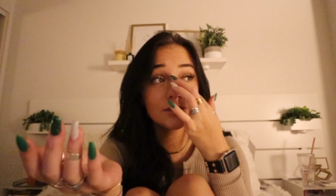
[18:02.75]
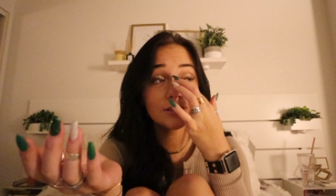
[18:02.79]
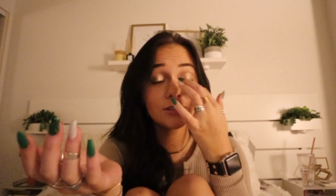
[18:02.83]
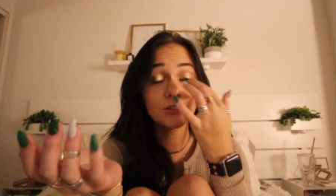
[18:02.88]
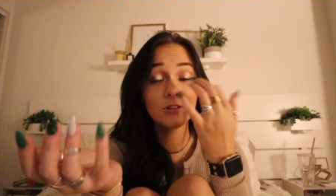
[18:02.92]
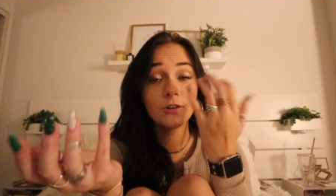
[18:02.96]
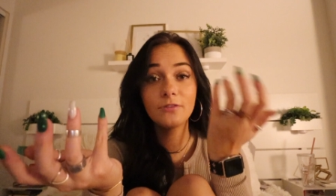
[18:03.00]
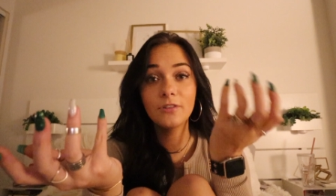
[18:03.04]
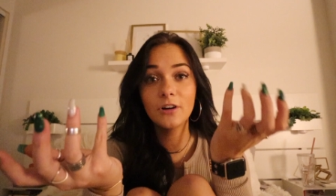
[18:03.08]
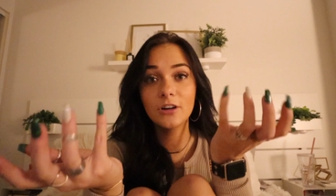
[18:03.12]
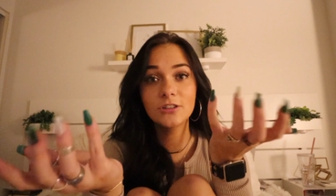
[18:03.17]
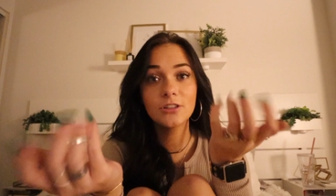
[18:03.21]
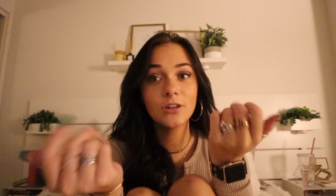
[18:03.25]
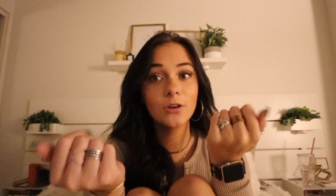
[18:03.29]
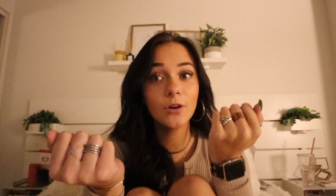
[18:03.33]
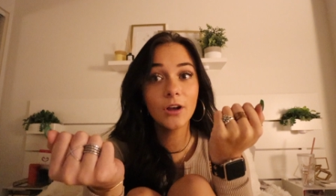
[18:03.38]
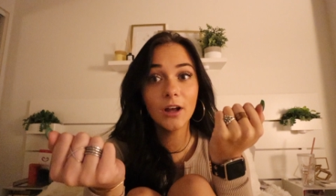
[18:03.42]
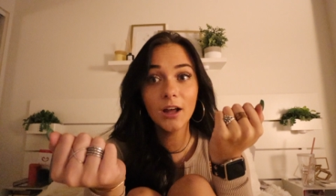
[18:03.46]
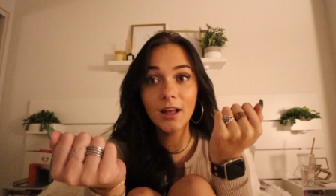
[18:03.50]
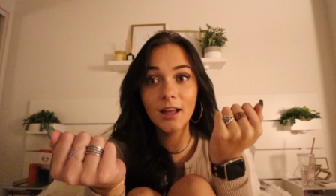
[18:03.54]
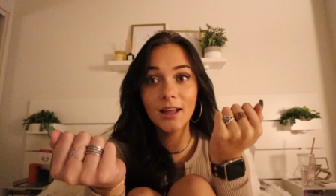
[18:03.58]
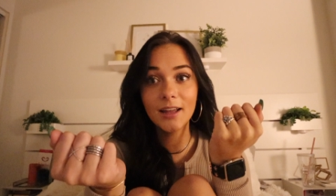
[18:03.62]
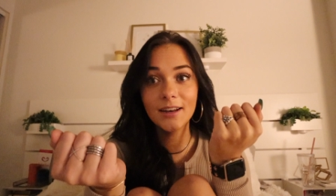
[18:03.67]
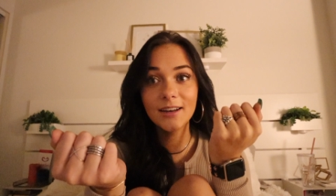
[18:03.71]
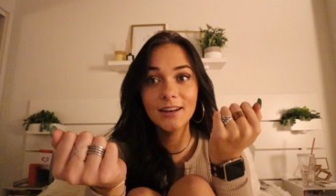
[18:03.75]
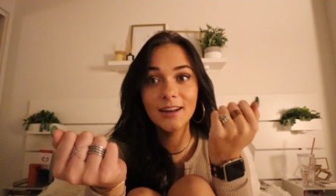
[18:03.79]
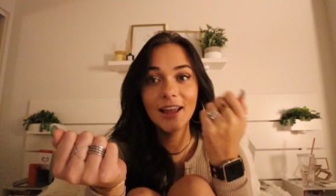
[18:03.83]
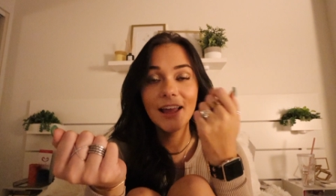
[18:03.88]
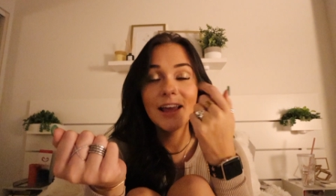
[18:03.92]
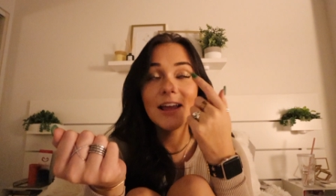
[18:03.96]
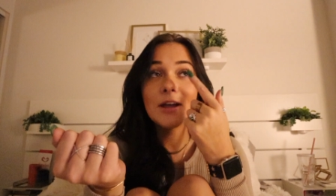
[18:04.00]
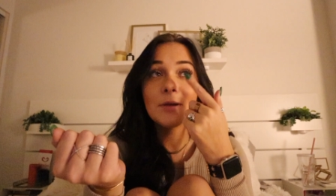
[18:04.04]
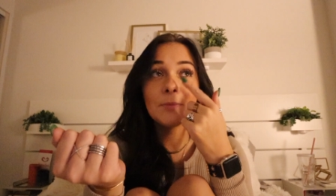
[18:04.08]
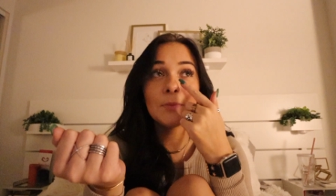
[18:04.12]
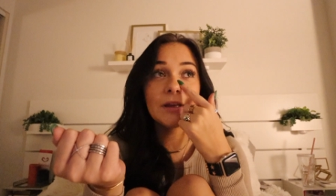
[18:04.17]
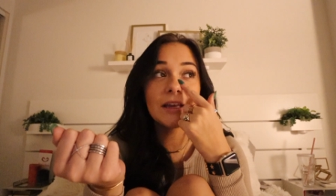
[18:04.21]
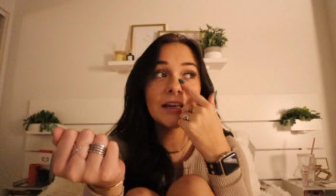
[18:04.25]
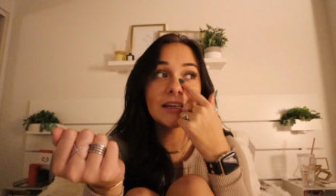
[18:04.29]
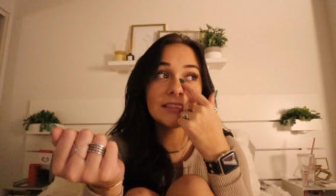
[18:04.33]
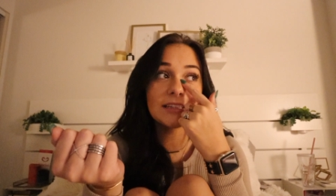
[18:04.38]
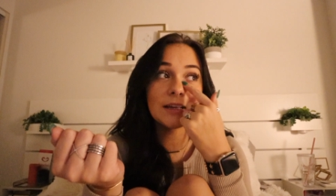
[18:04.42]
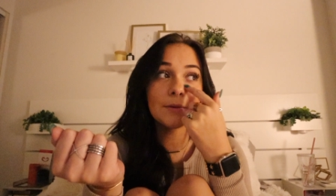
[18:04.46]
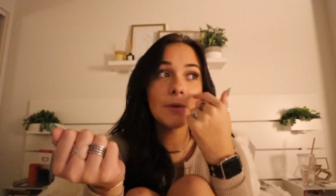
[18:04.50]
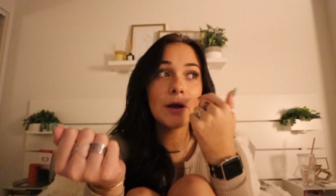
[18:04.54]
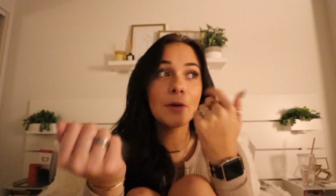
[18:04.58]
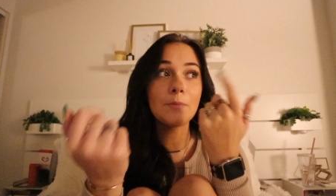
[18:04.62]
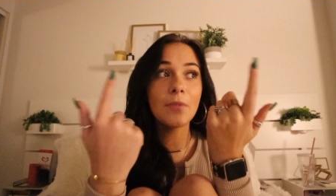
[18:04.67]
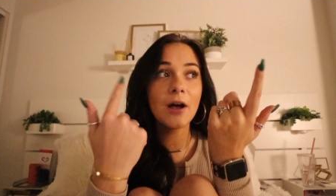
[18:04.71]
So far, so good. Because
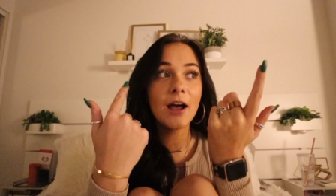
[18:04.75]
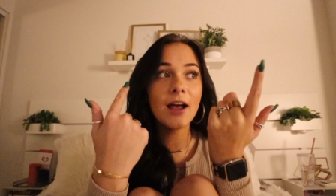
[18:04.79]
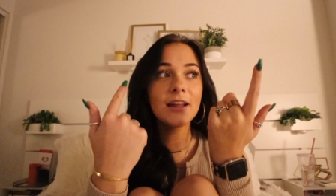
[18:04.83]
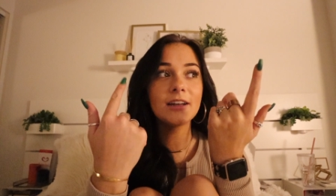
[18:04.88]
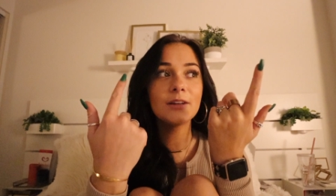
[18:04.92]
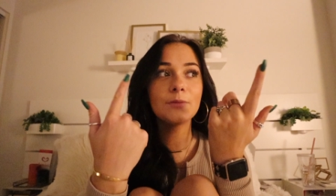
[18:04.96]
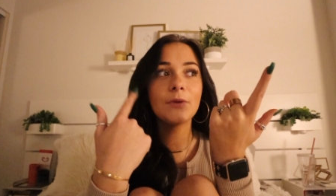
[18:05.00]
in my mind,